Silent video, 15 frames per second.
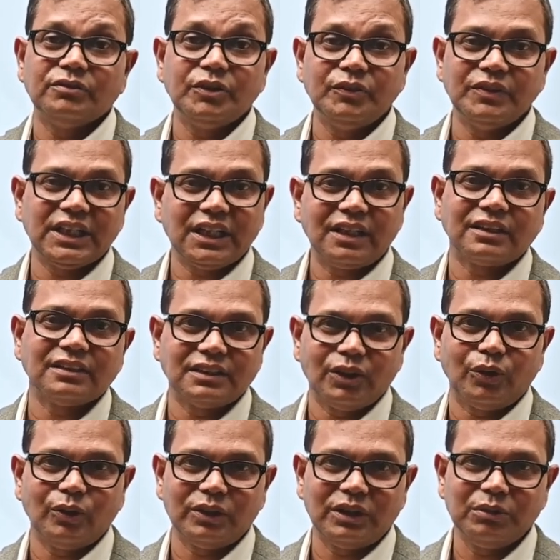Vivekananda
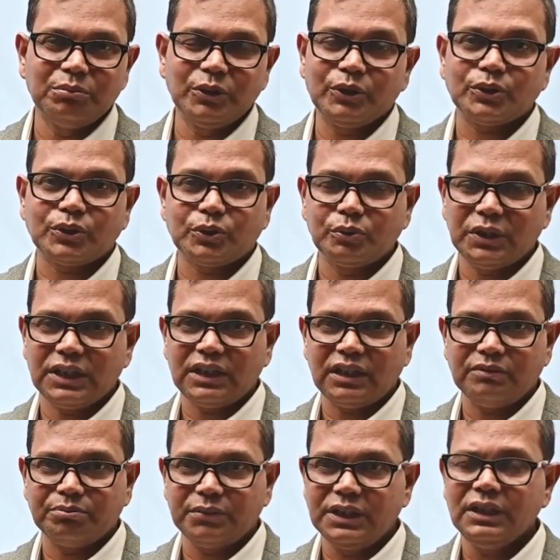Hall, because students
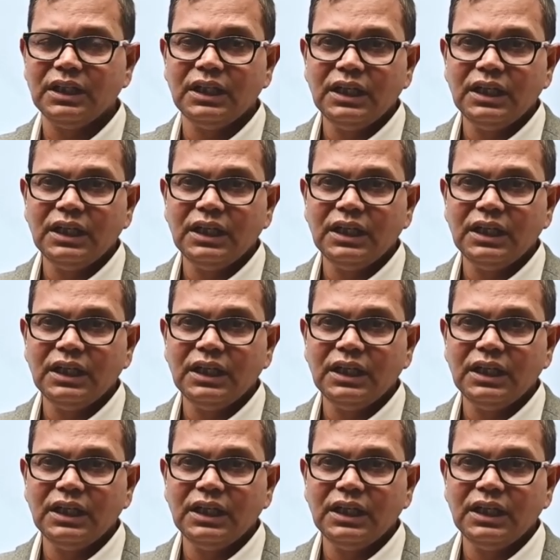have been